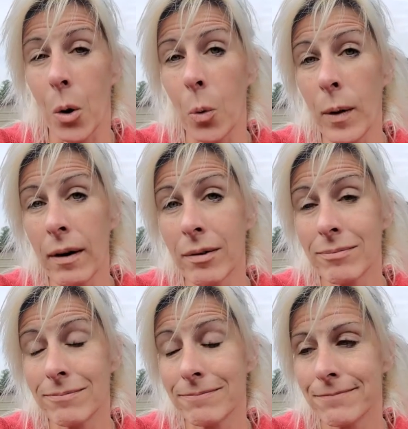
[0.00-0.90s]
Ooh.
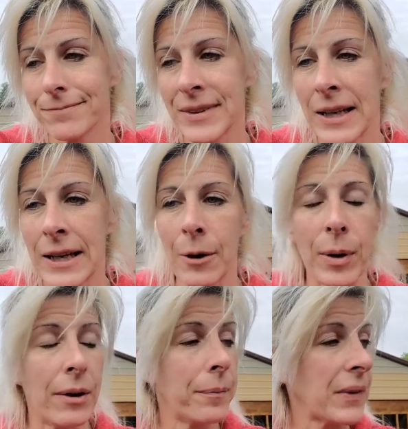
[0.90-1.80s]

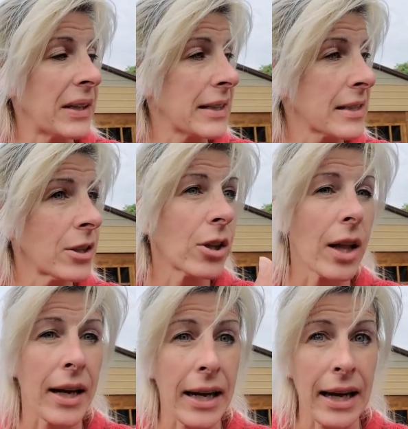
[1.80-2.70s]
Well, it doesn't look
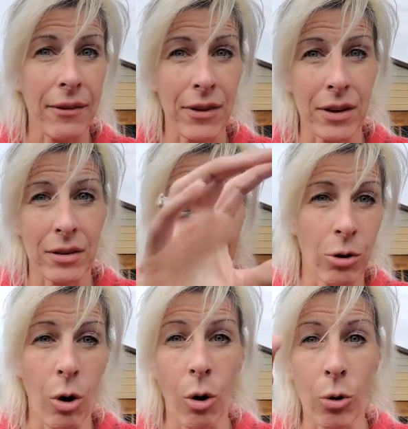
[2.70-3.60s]
like I have the
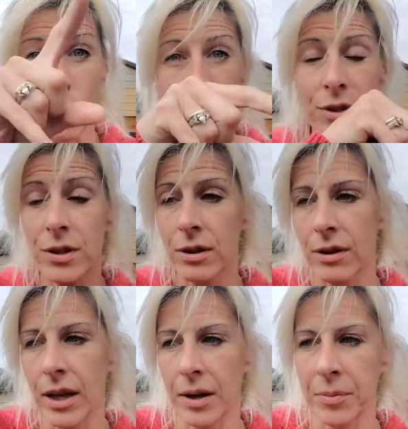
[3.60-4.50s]
little holes
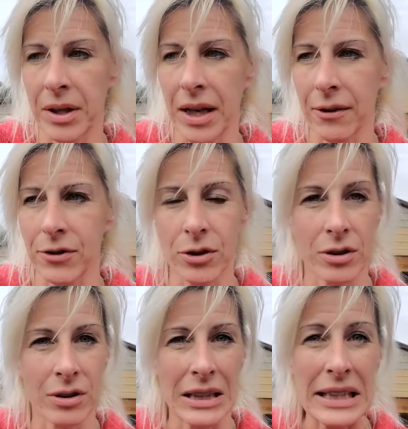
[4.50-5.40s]
that I'm going to have to
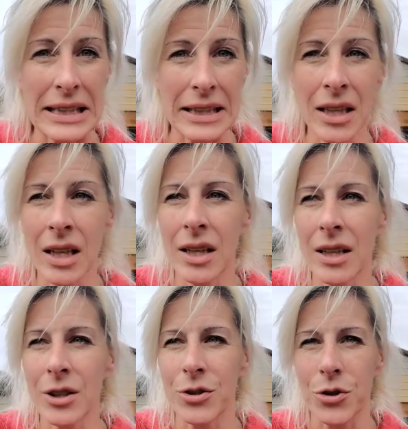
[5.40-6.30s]
need.
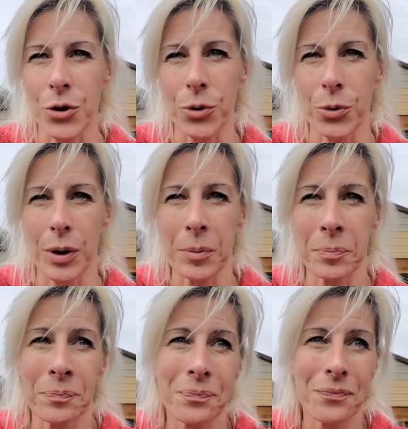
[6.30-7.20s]
So,
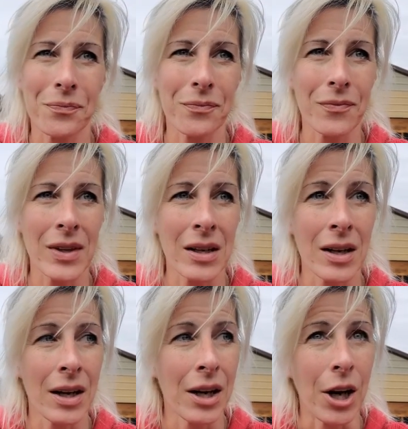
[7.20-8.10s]
um,
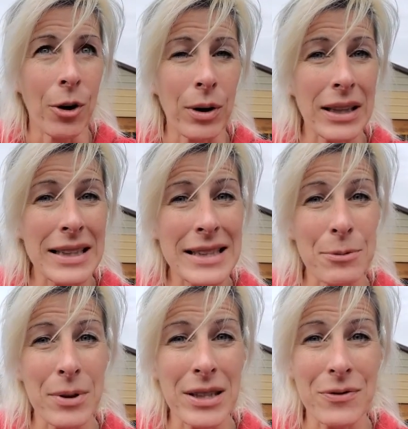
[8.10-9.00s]
oh well, let's see
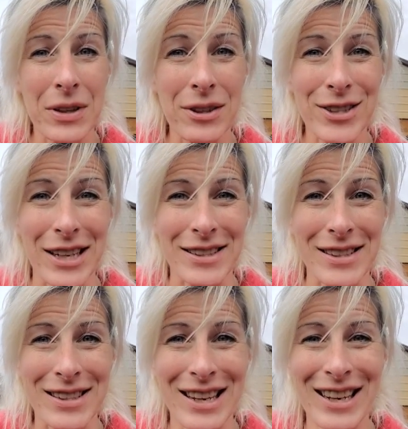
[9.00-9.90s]
where this video takes
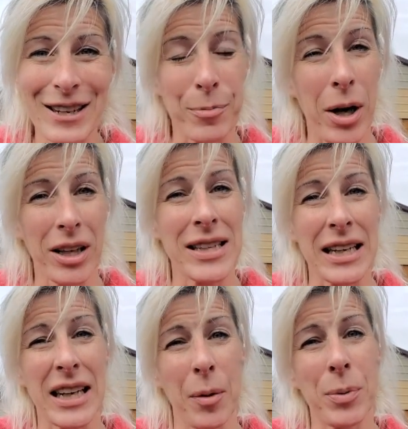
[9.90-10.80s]
us. It'll probably
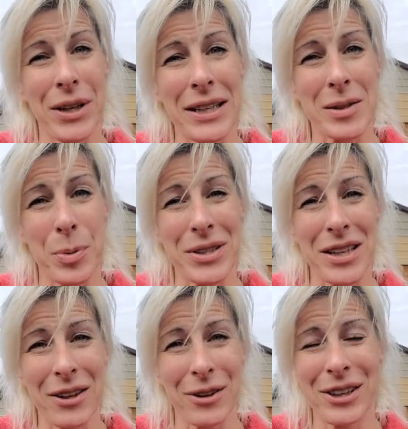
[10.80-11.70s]
take a couple of days to put
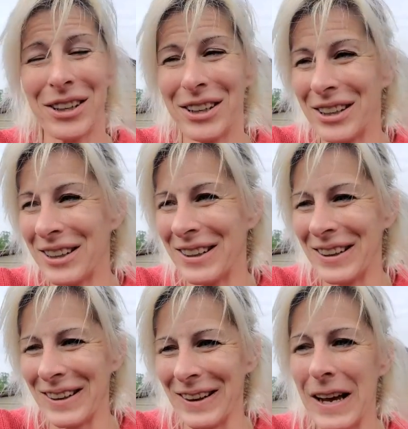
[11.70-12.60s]
together.
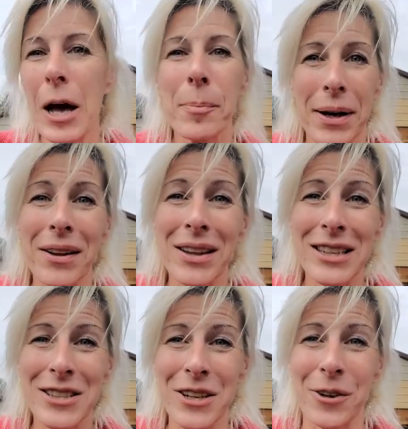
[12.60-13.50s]
But I'll
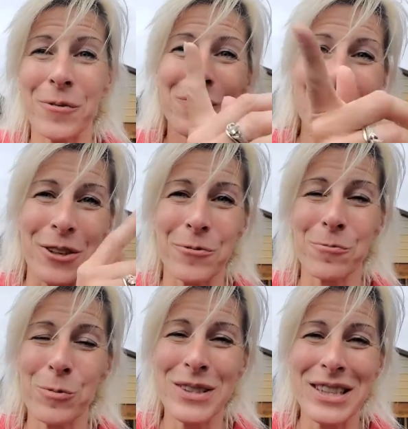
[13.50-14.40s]
let you know. So,
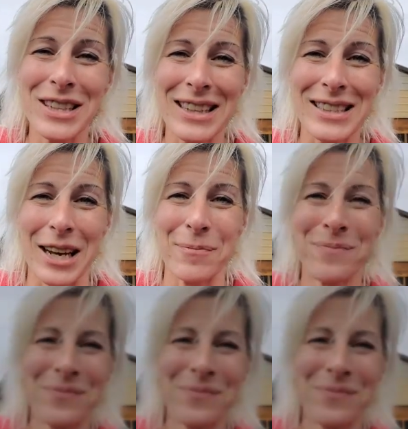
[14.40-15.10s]
we'll see you next time.